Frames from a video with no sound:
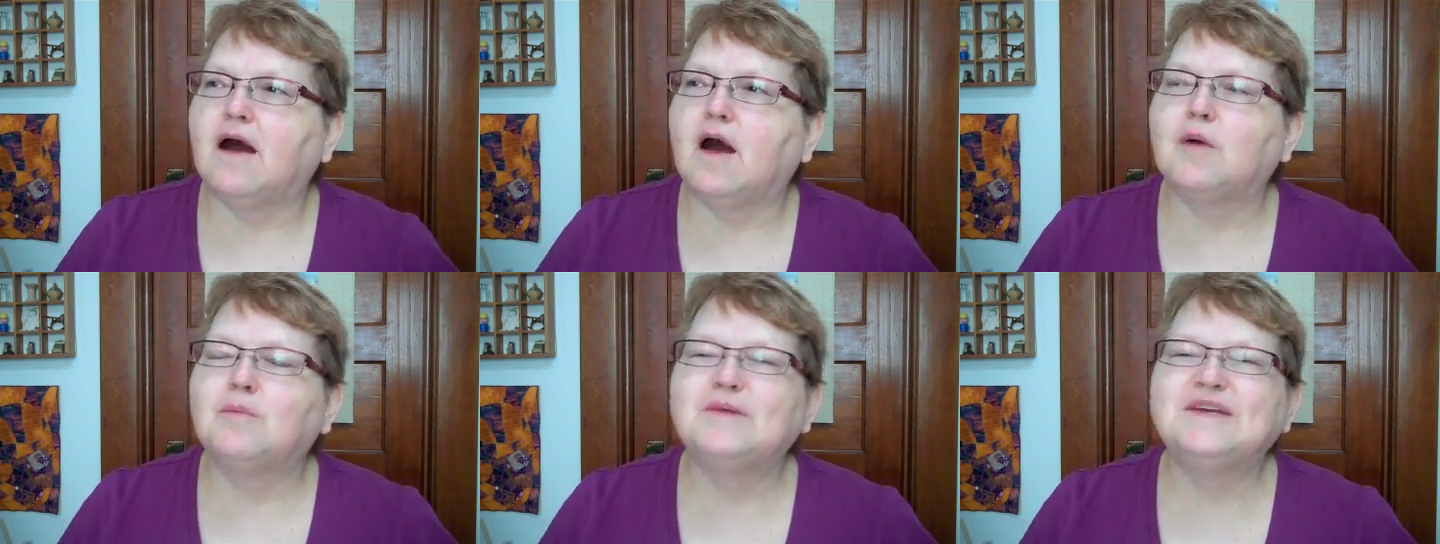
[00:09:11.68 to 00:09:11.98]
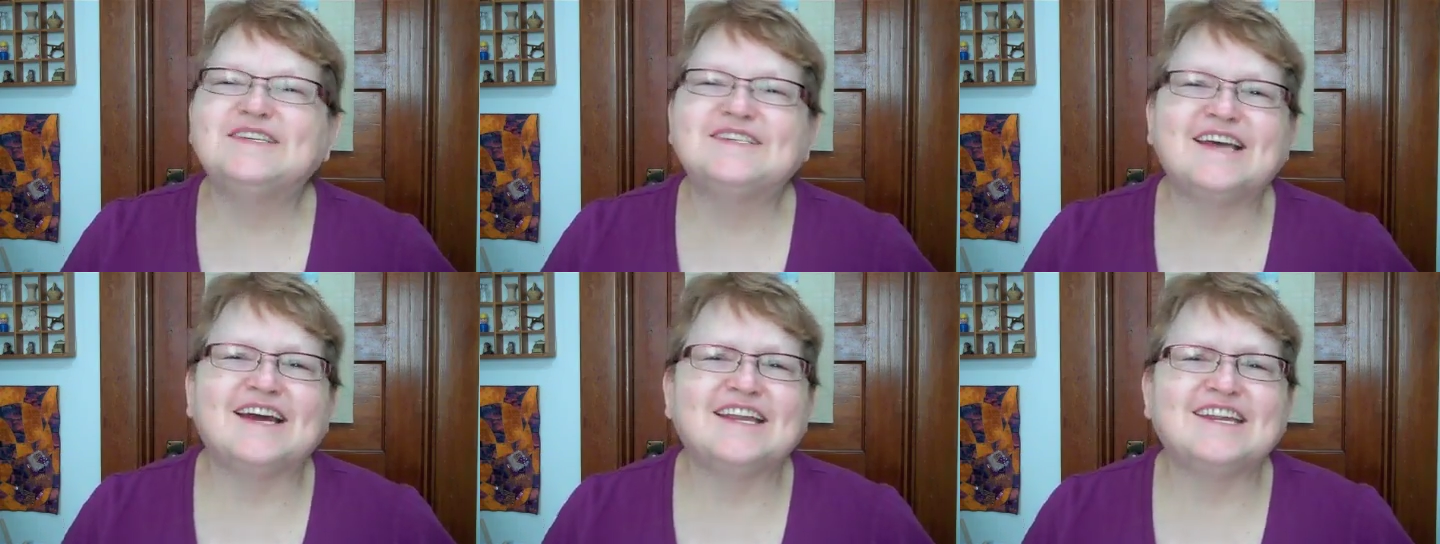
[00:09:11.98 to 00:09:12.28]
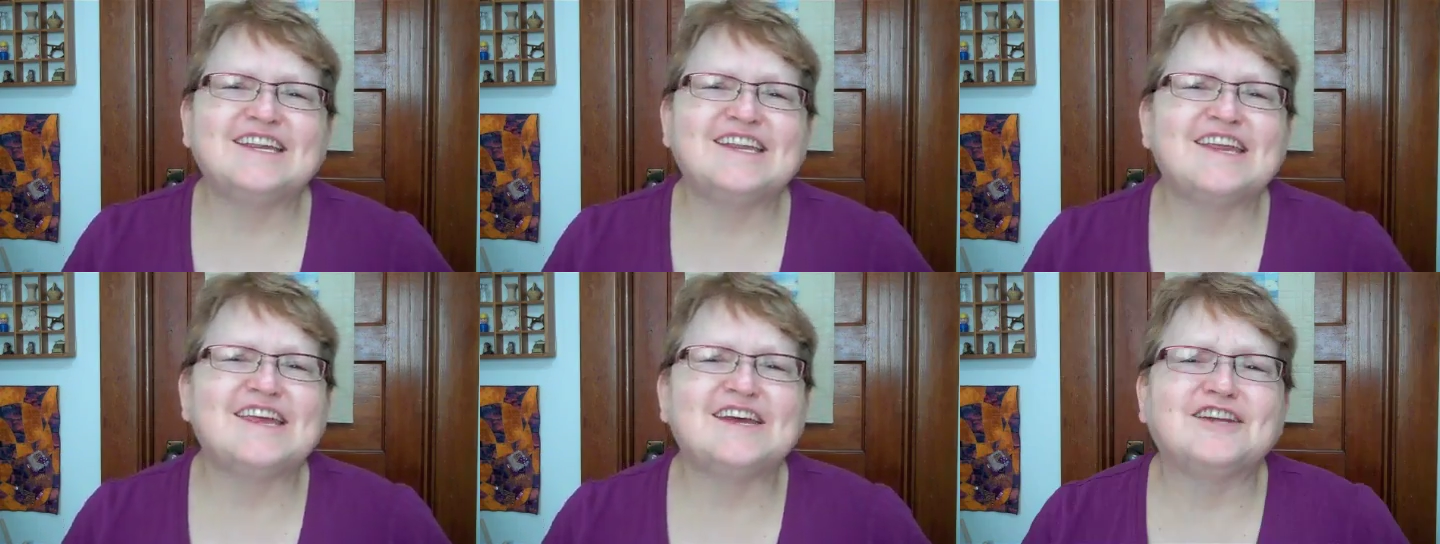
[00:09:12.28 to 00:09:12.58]
I'll be
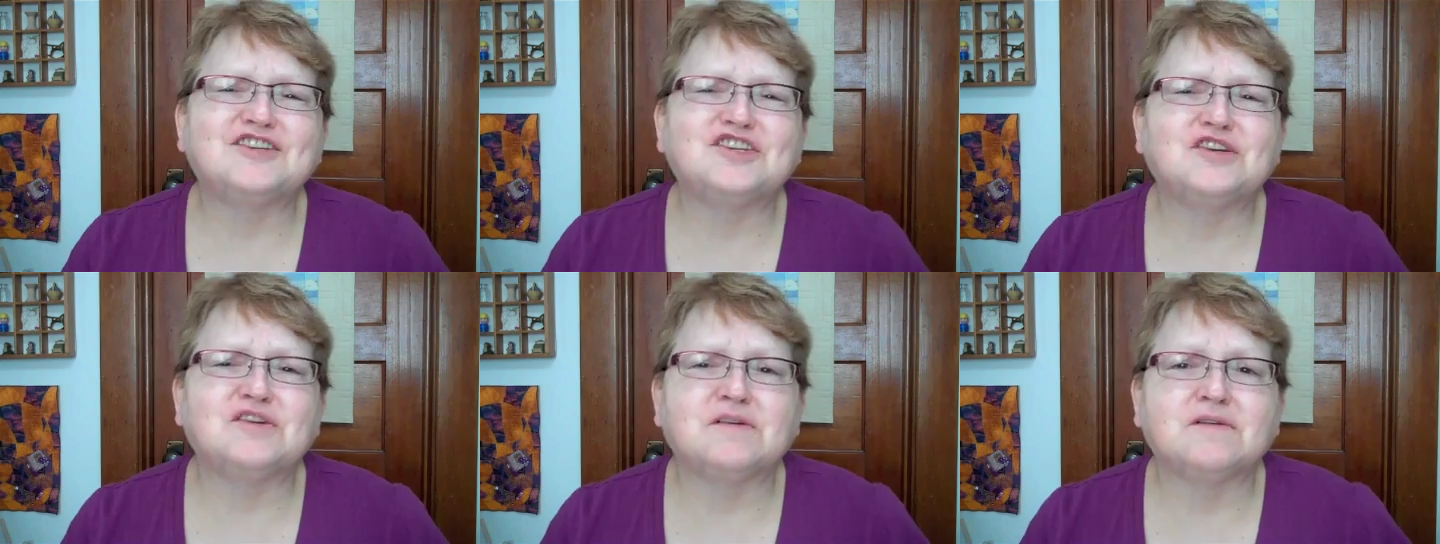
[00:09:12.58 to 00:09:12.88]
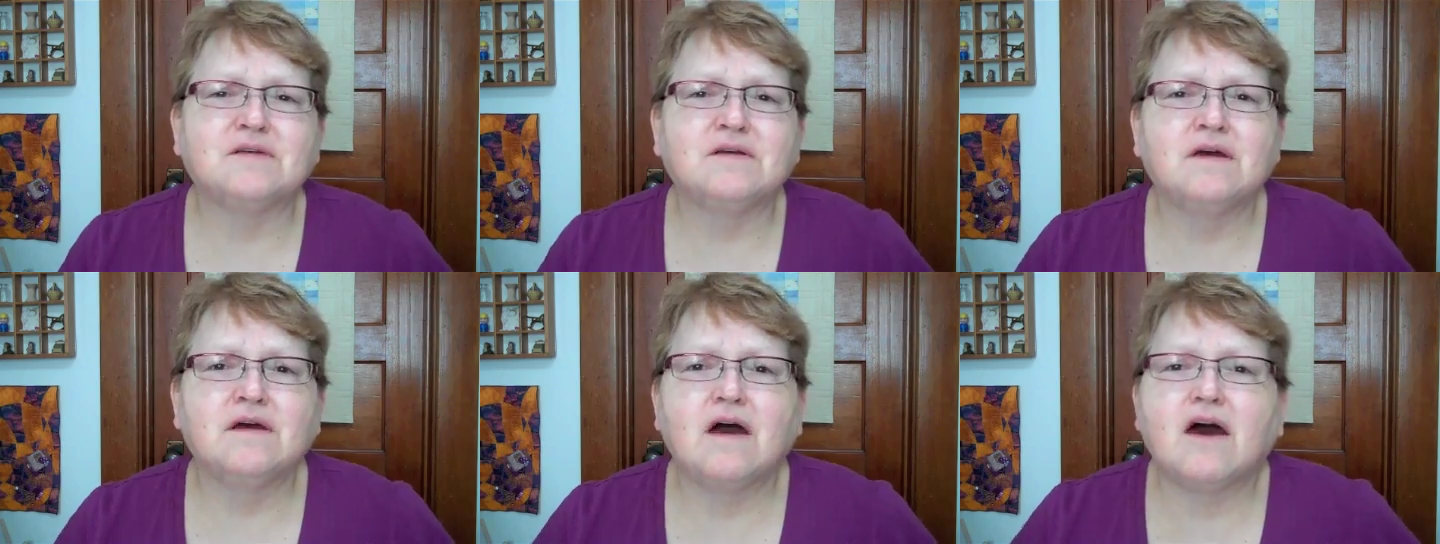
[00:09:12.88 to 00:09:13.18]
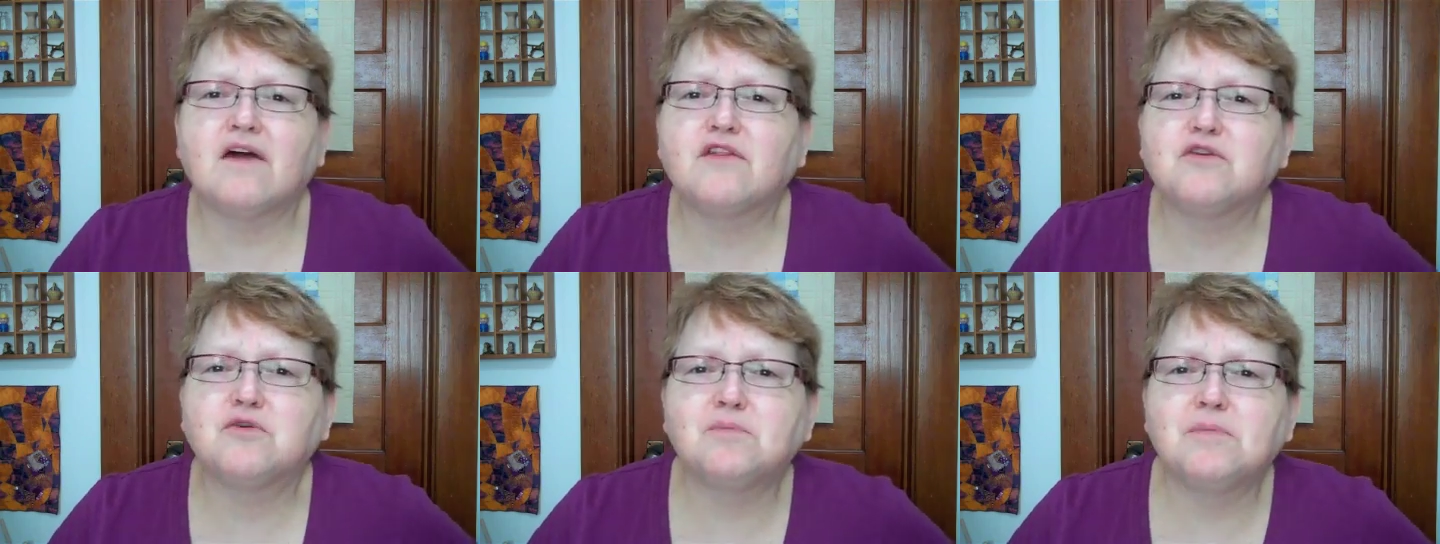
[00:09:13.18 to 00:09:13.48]
sending it to
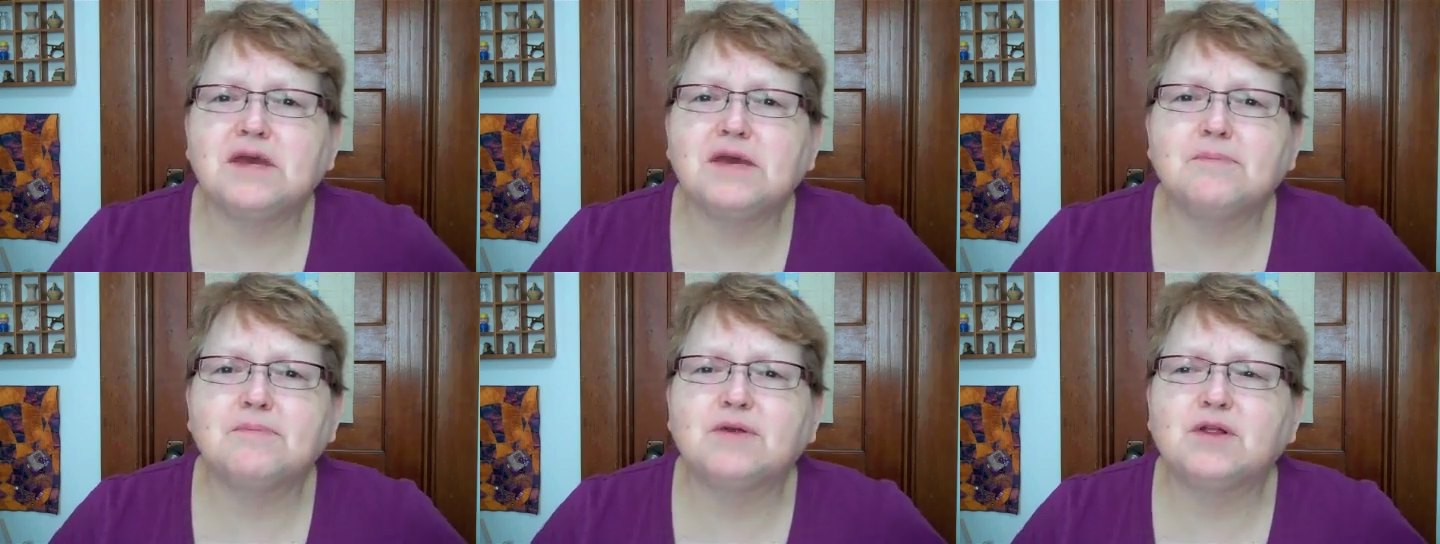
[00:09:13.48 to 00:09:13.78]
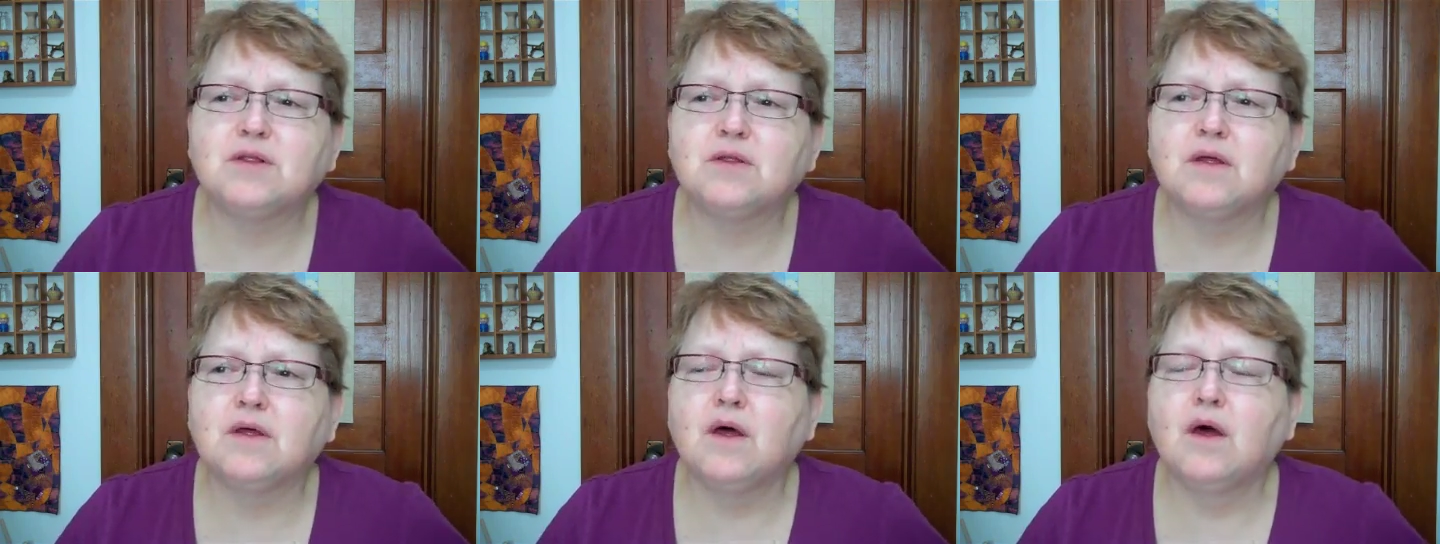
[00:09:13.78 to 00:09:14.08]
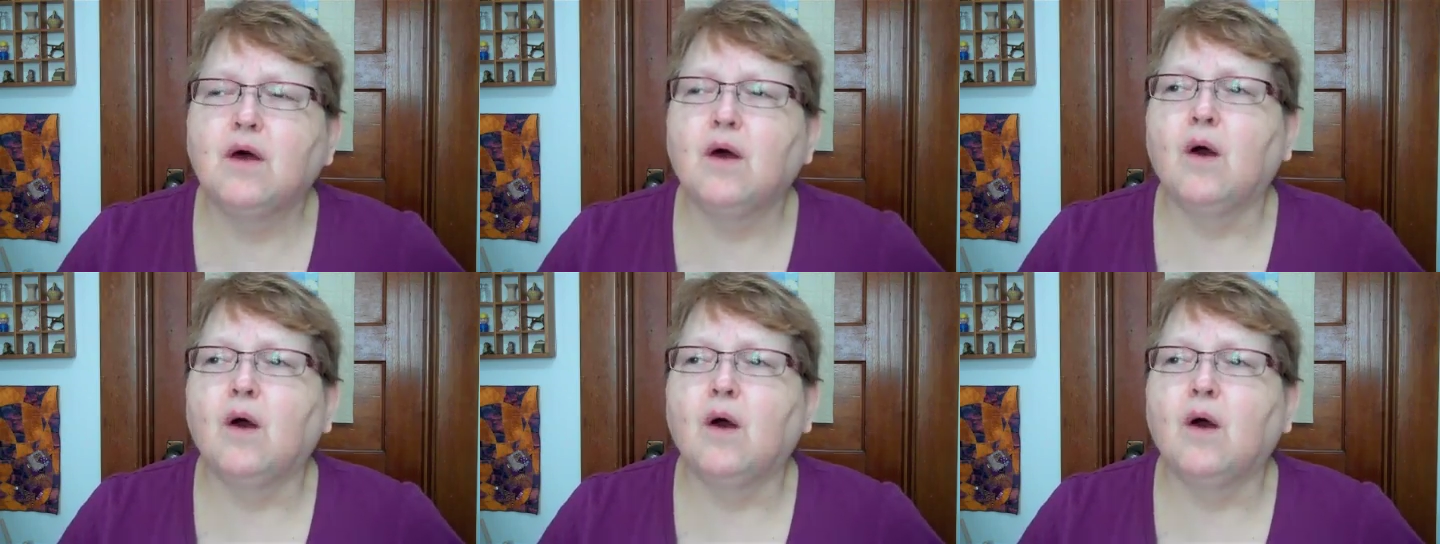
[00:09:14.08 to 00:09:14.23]
other people